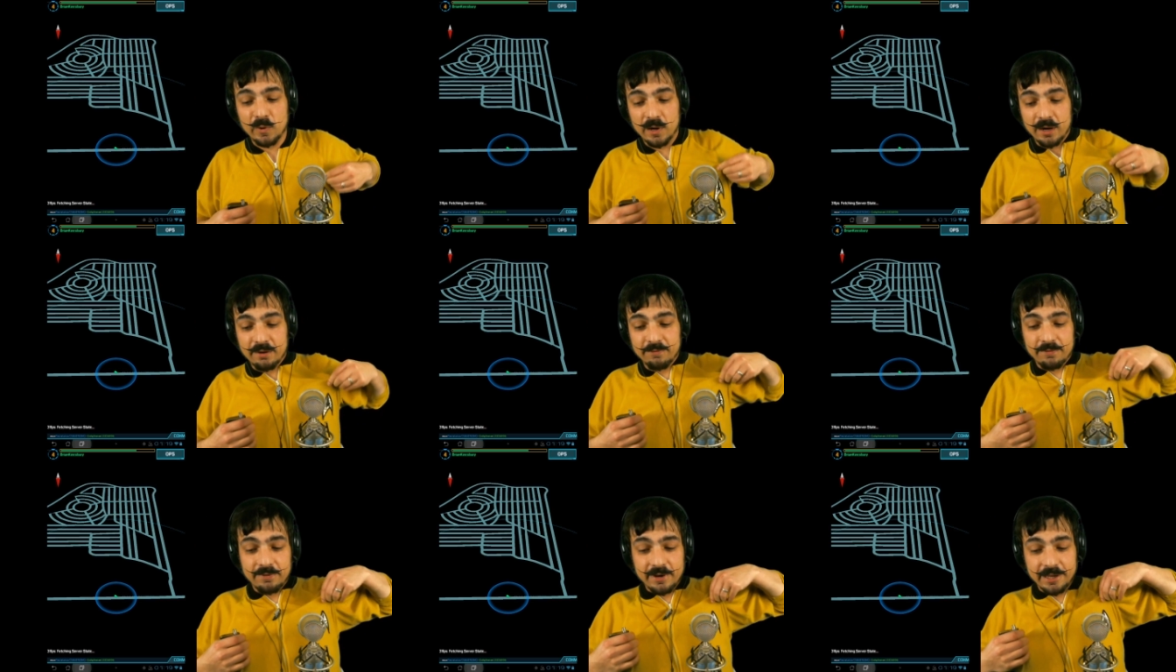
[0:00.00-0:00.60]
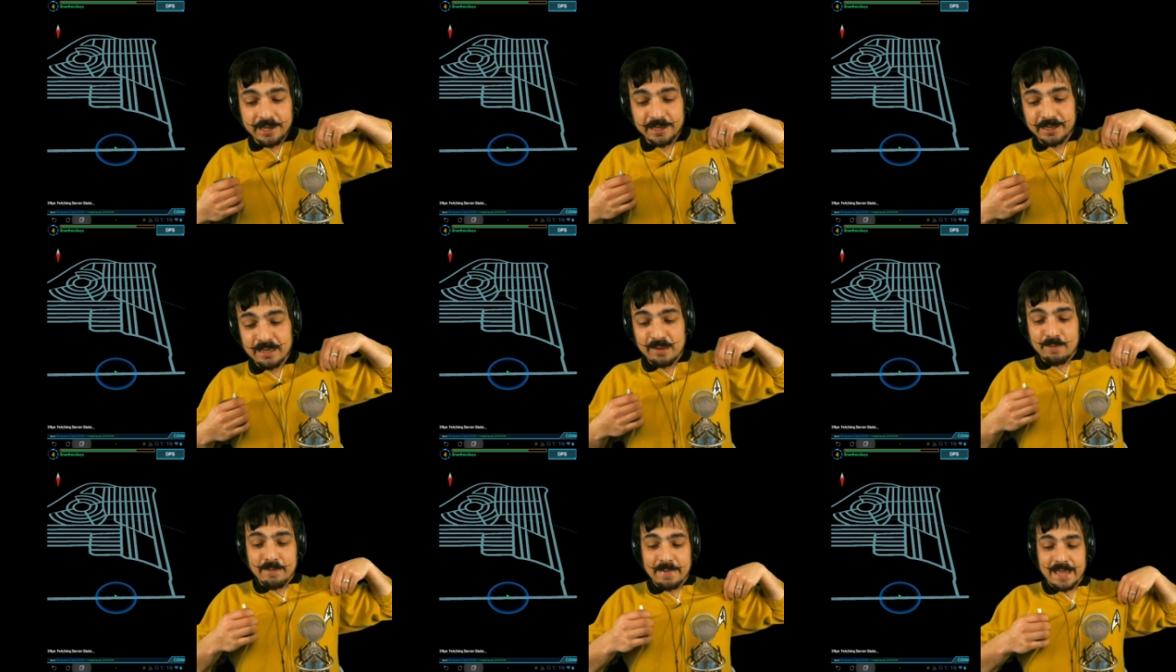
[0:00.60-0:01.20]
wearing a
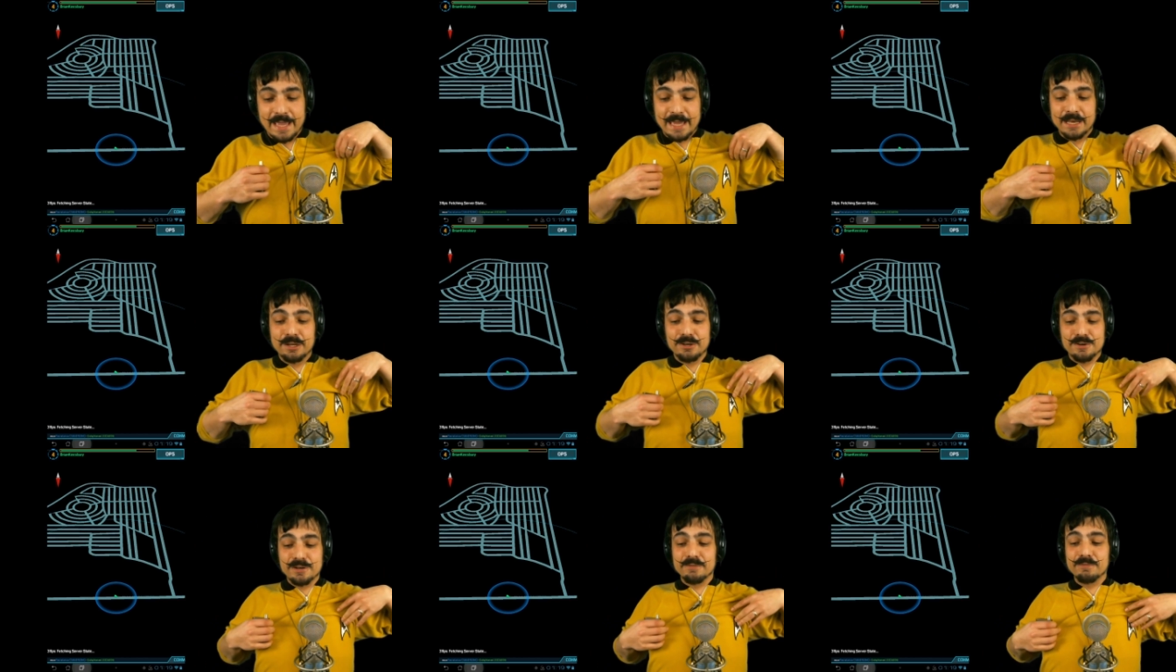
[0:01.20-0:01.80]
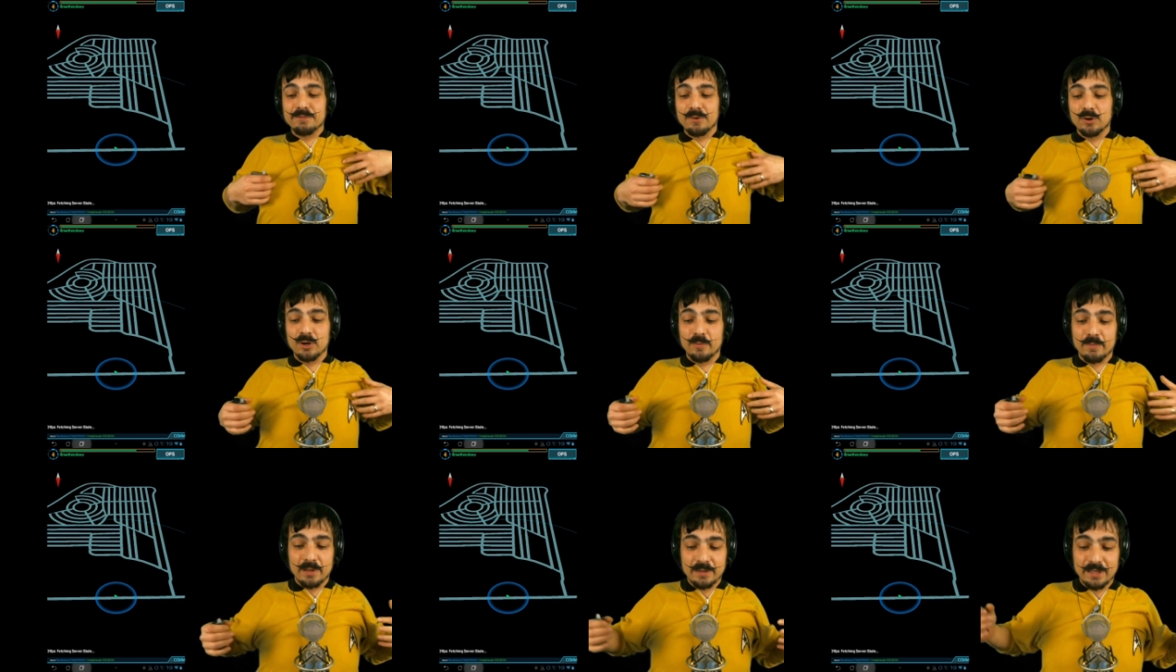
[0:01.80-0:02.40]
freaking command
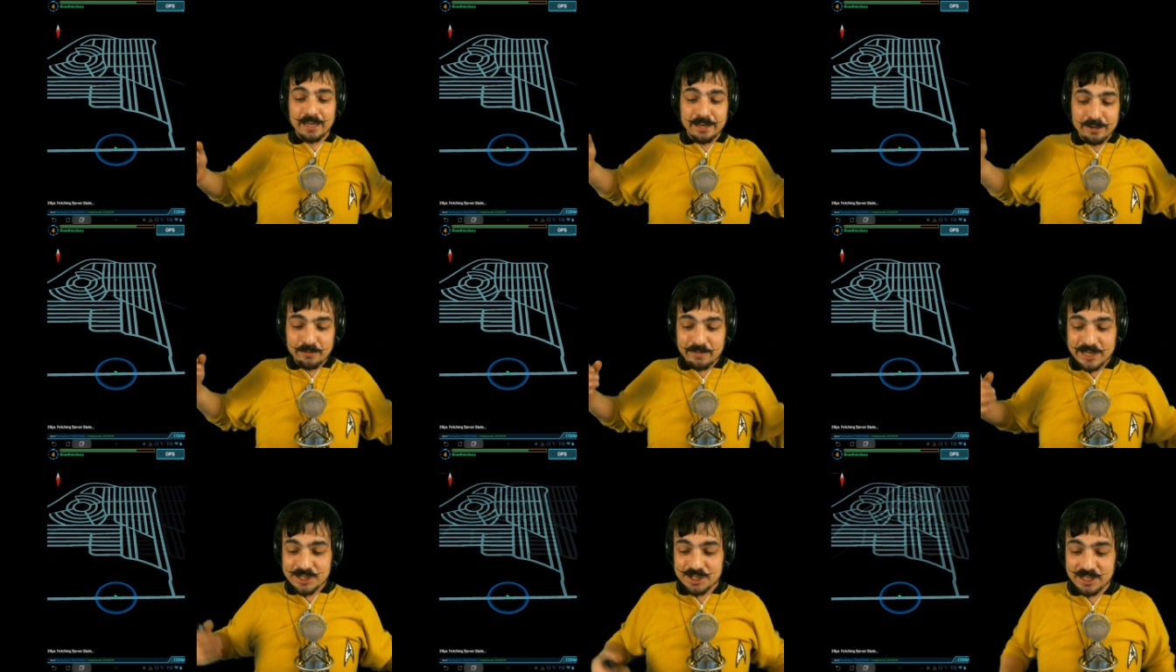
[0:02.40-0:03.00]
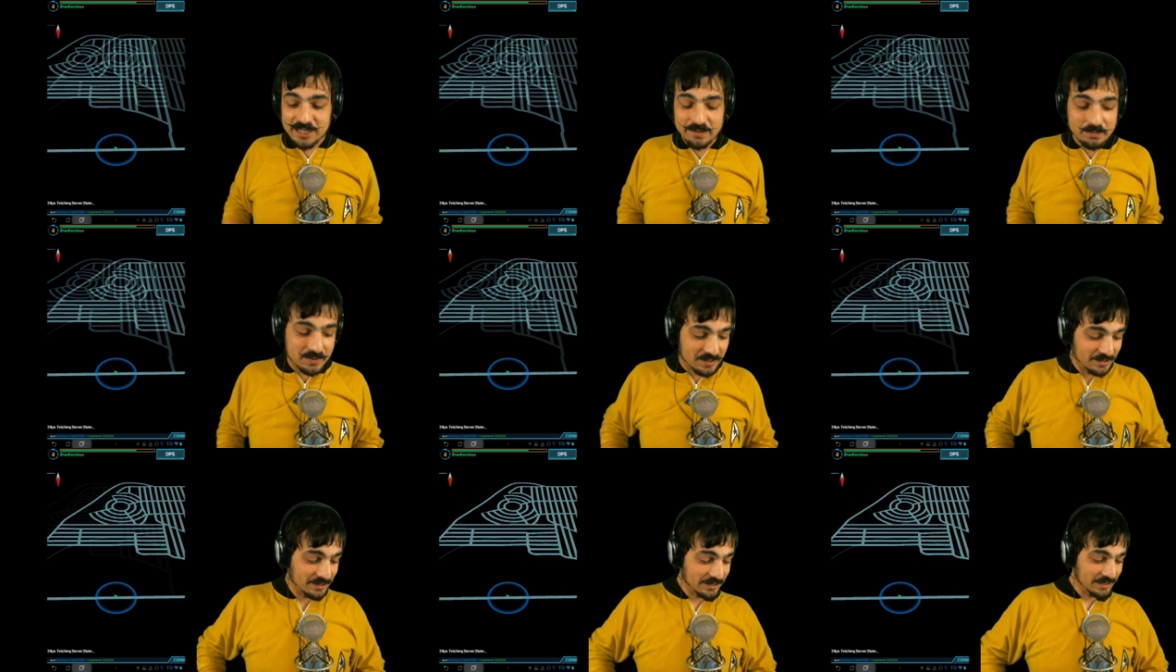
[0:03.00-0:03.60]
uniform. I know my
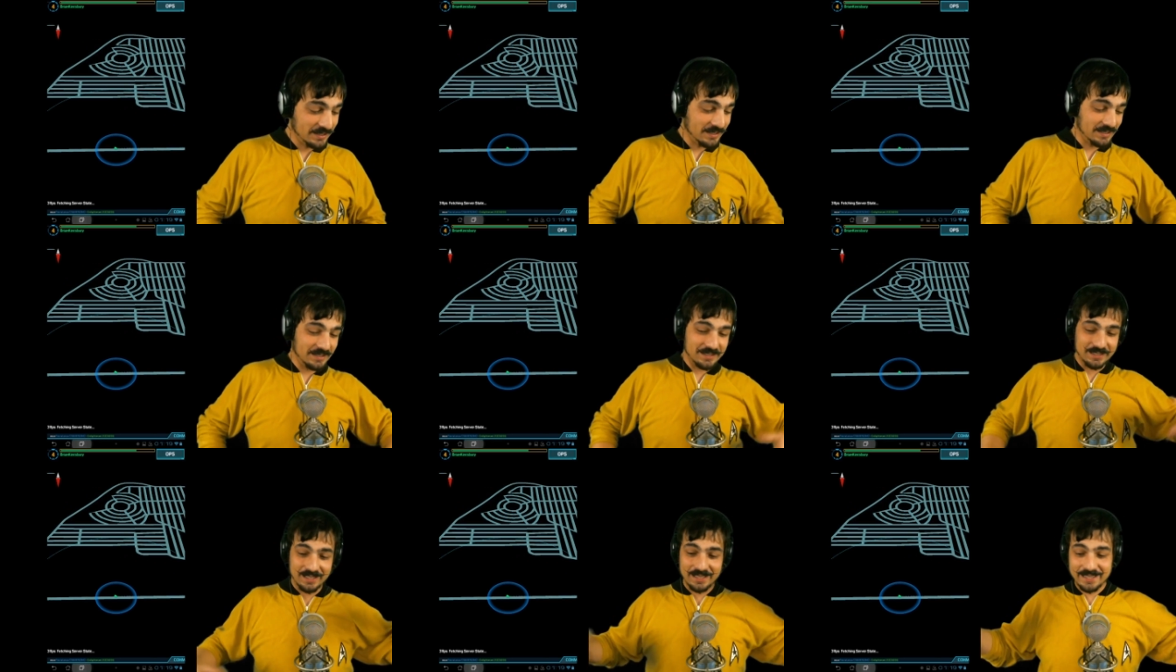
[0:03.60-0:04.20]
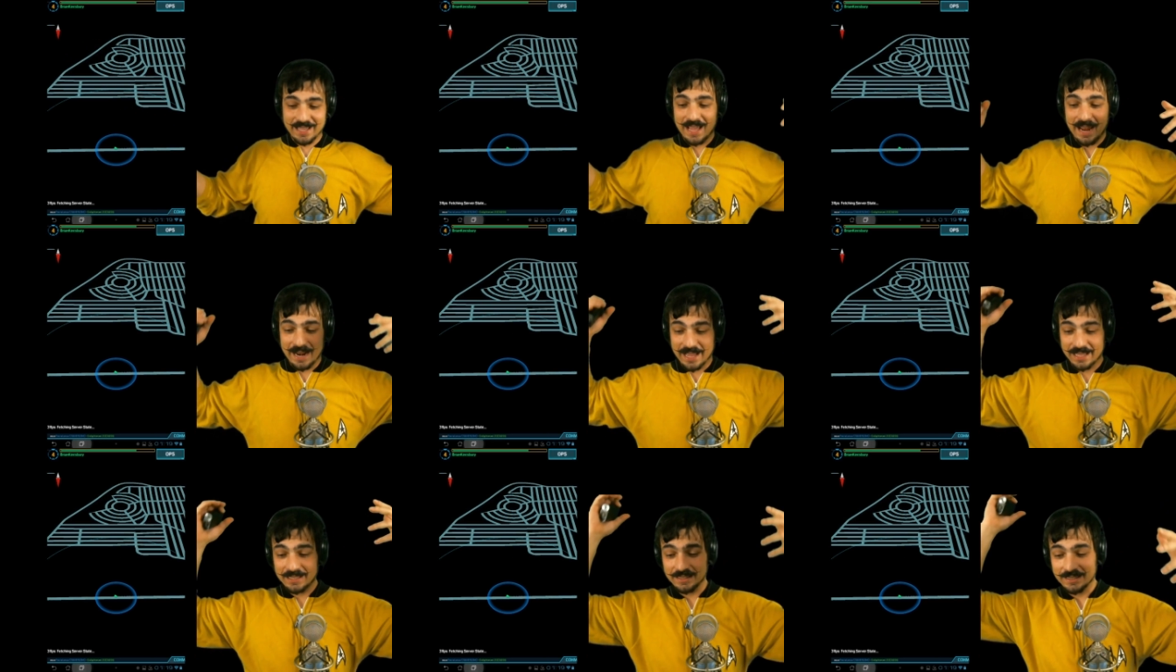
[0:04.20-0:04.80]
ships.
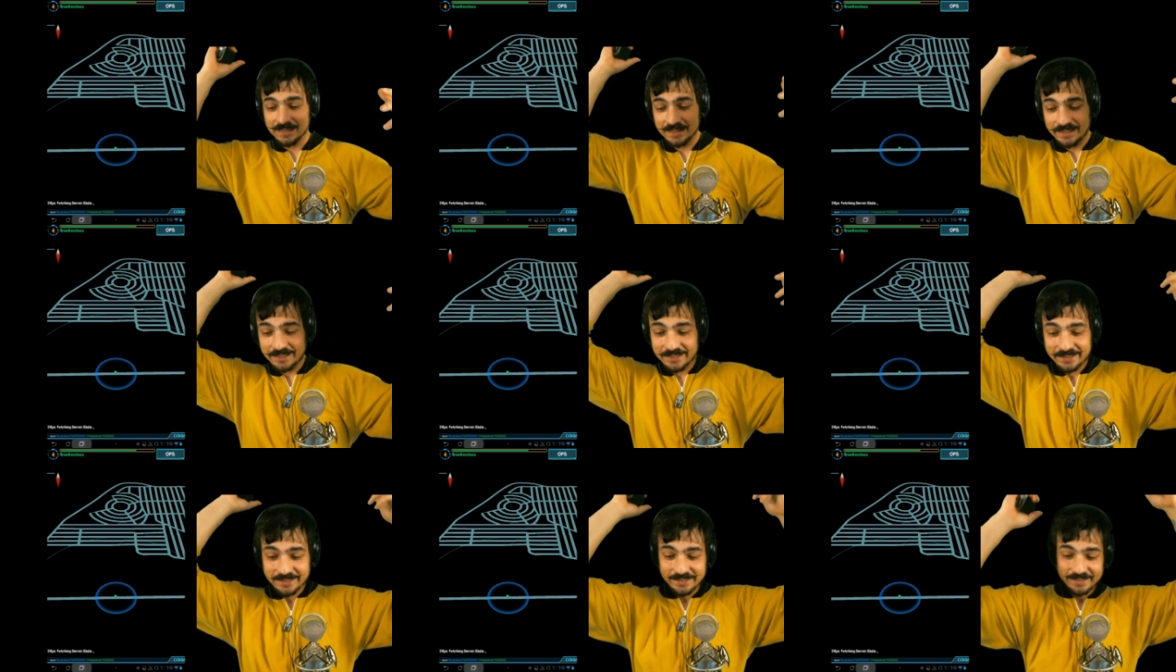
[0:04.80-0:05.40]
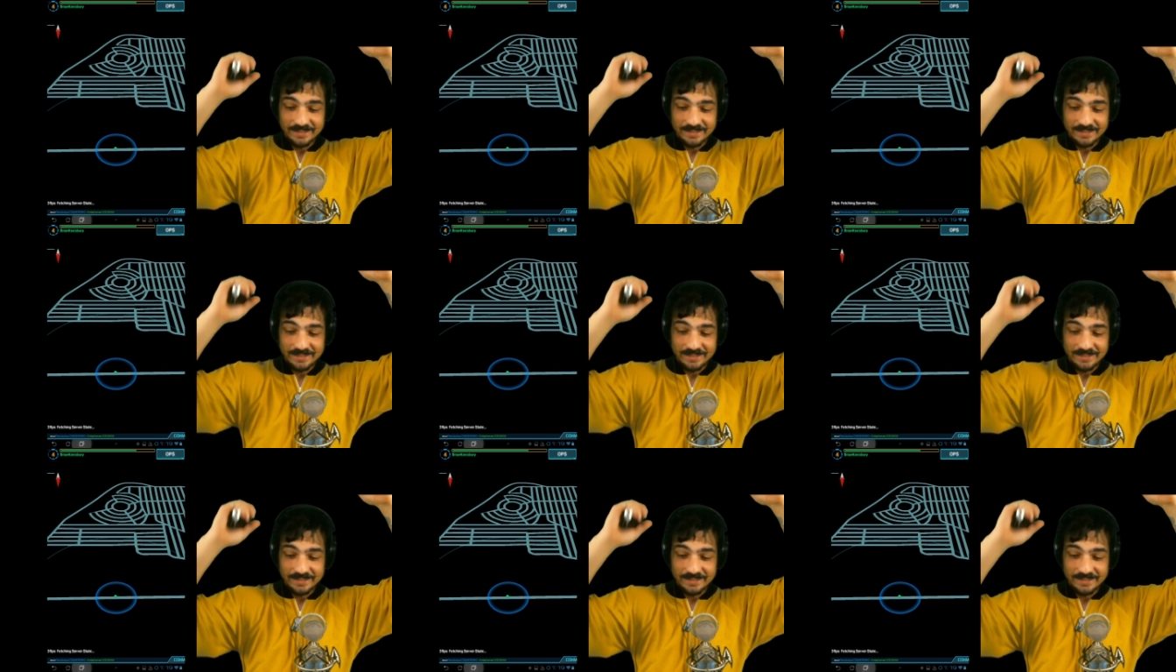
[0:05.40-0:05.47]
The Bird